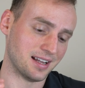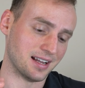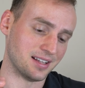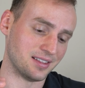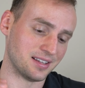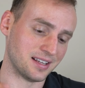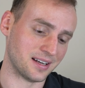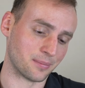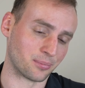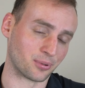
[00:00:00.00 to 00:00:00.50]

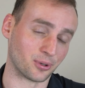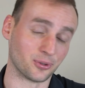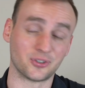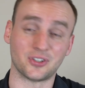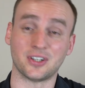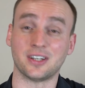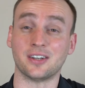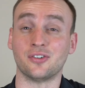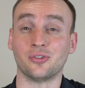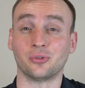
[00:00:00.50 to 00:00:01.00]
and then it
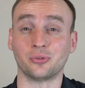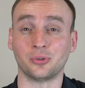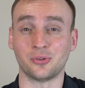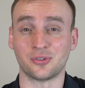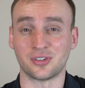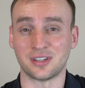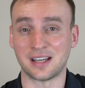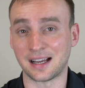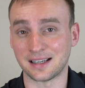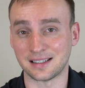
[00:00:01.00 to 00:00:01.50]
proceeded to
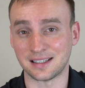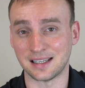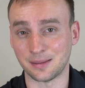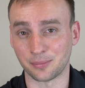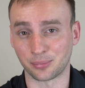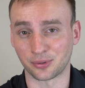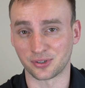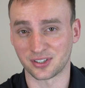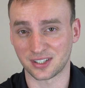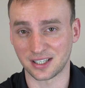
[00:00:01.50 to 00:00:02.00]
lose
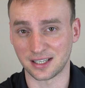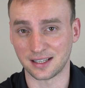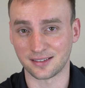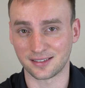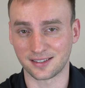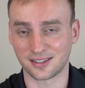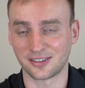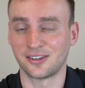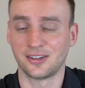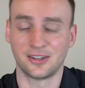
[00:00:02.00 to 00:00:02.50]

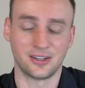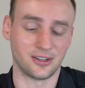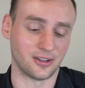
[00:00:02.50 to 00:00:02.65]
19%